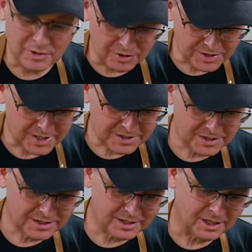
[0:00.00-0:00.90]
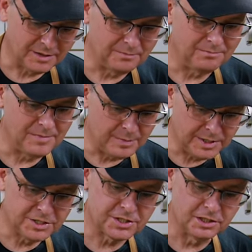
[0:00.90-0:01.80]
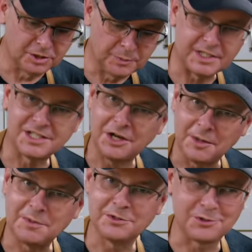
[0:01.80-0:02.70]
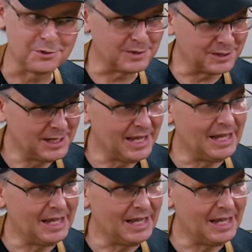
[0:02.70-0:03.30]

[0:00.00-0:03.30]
process, uh, maybe just a little bit time consuming.